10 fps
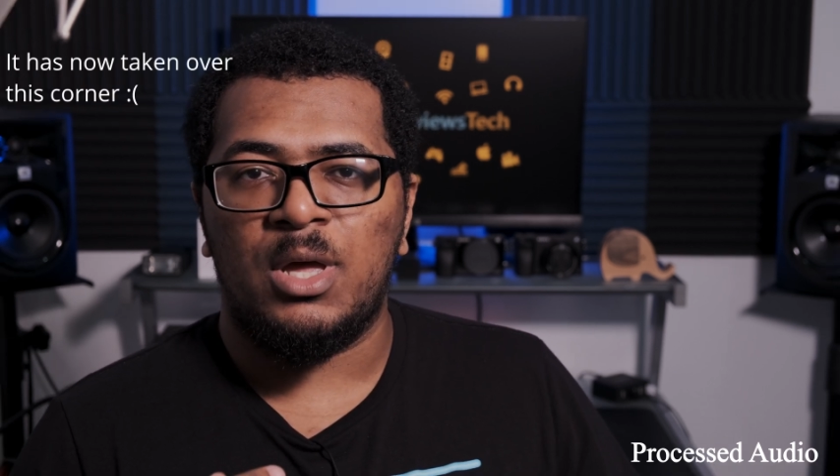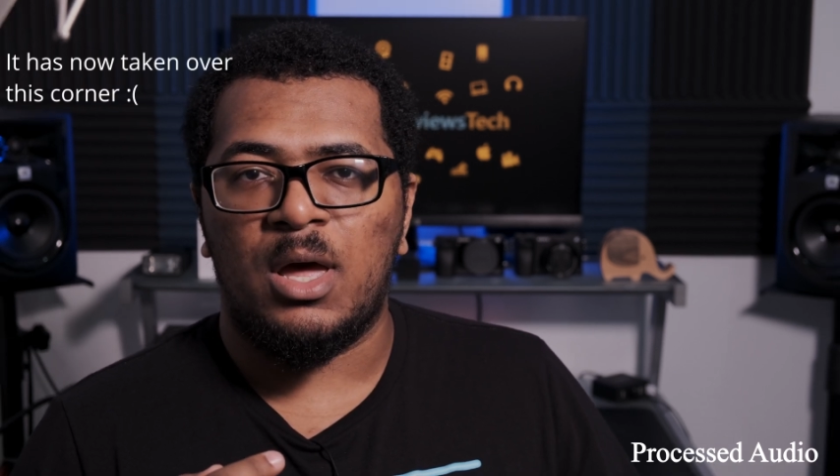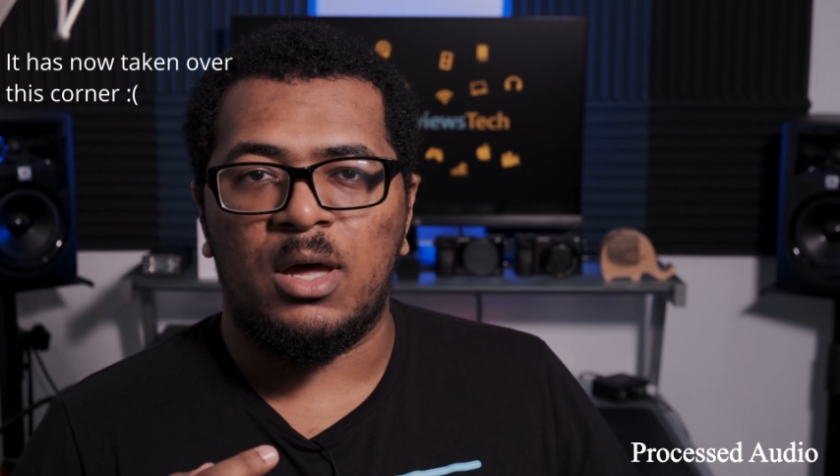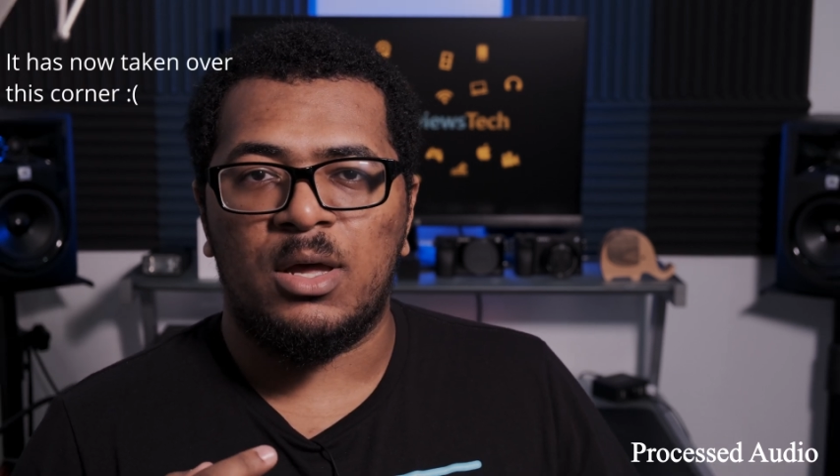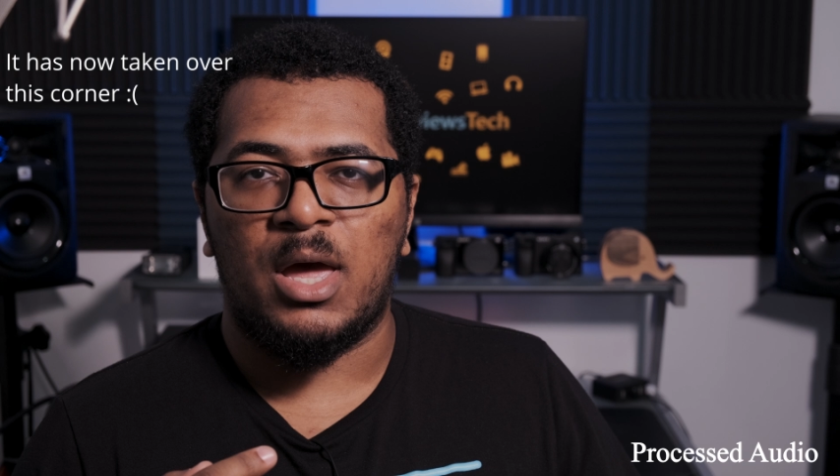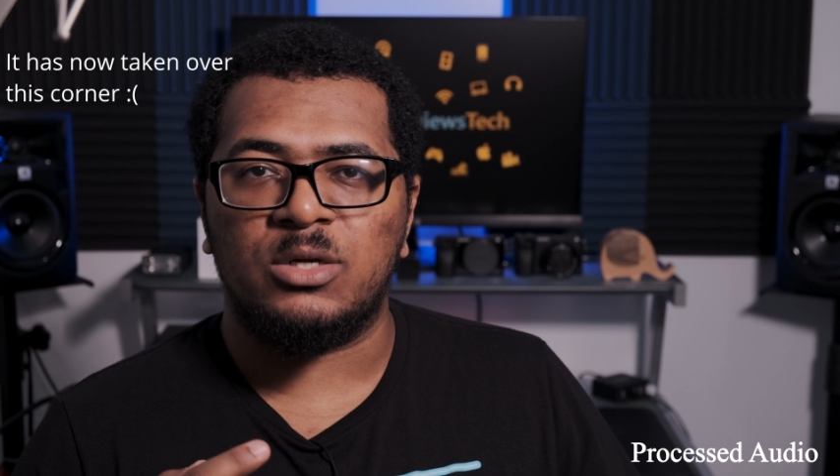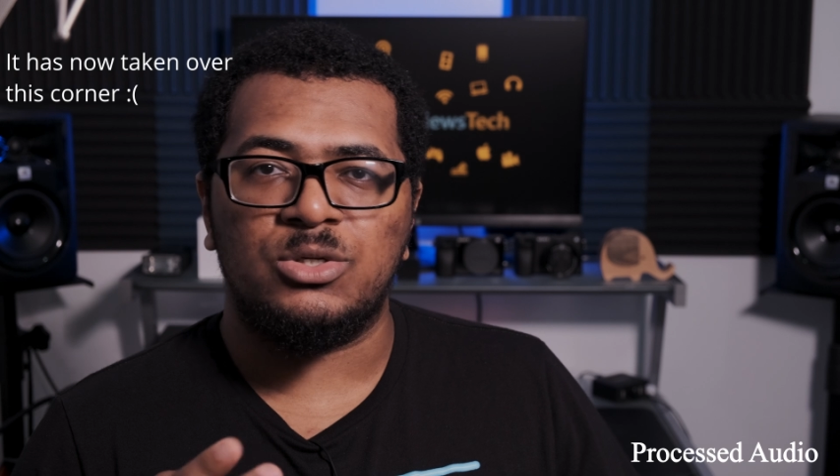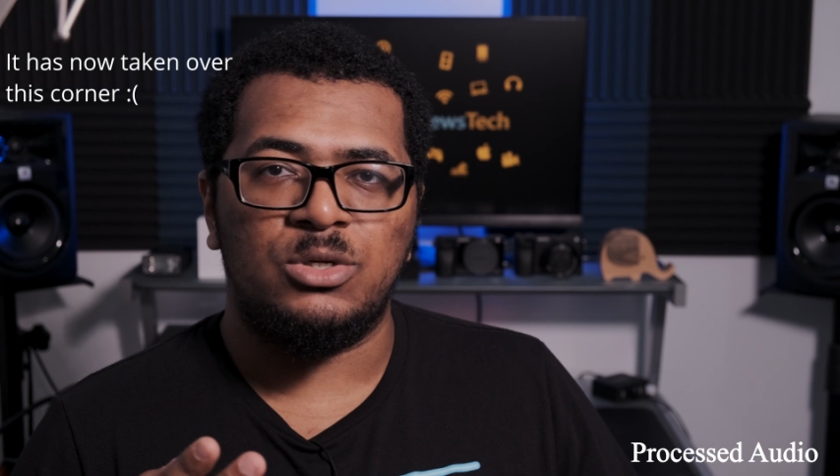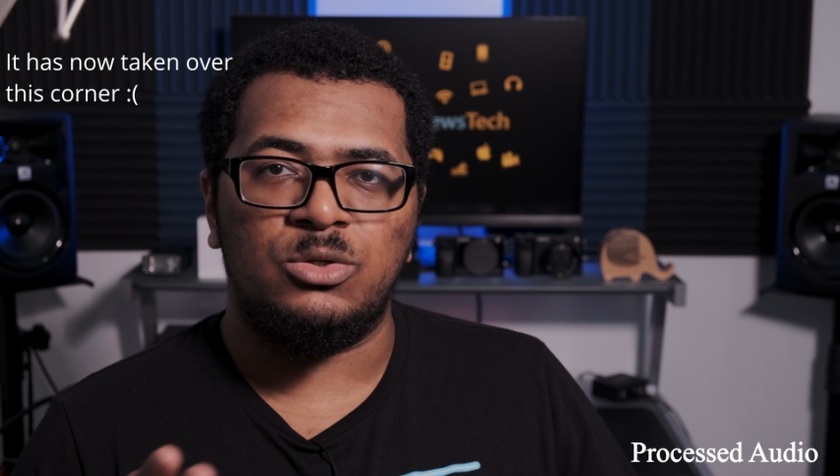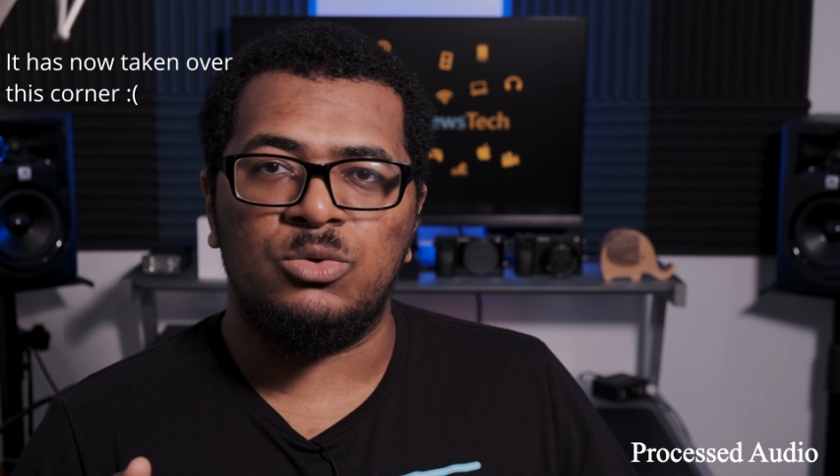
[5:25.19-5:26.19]
I
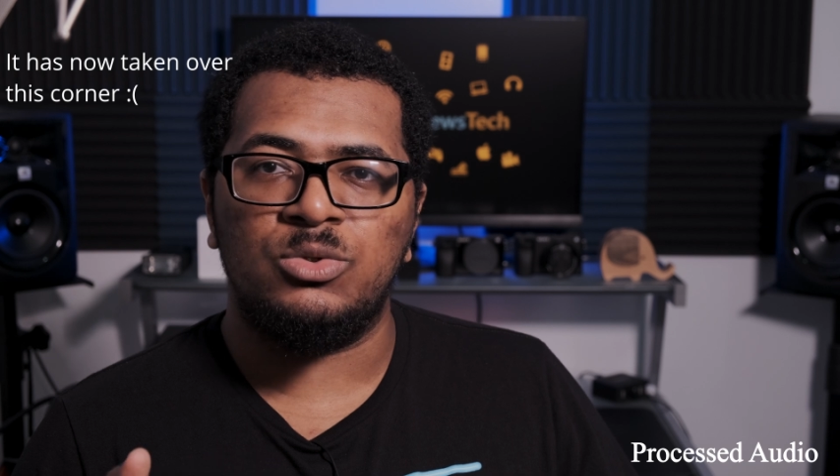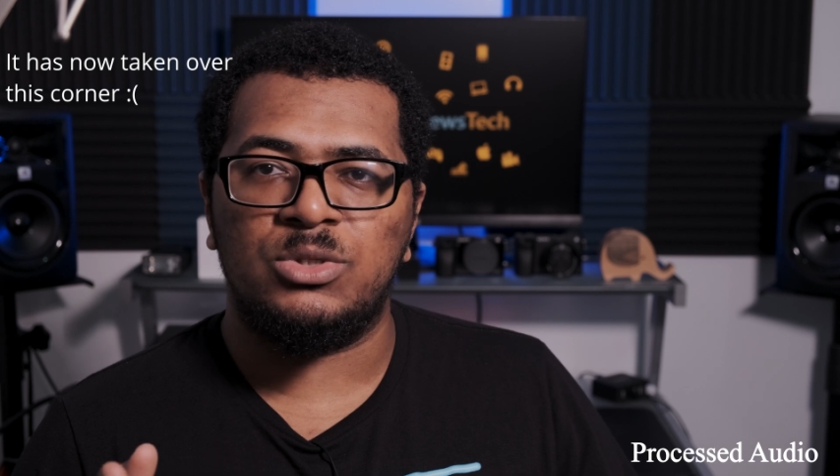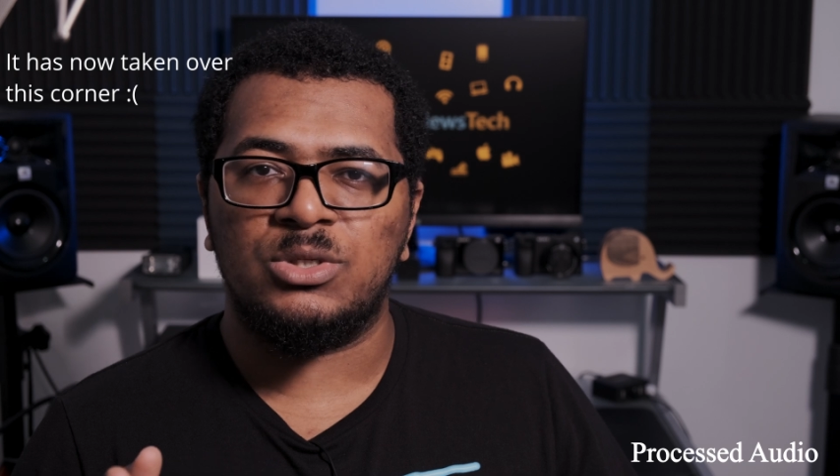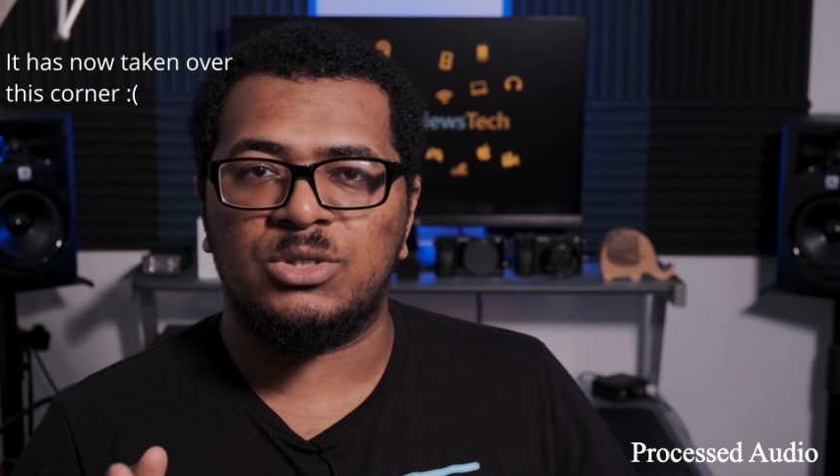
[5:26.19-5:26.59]
actually used this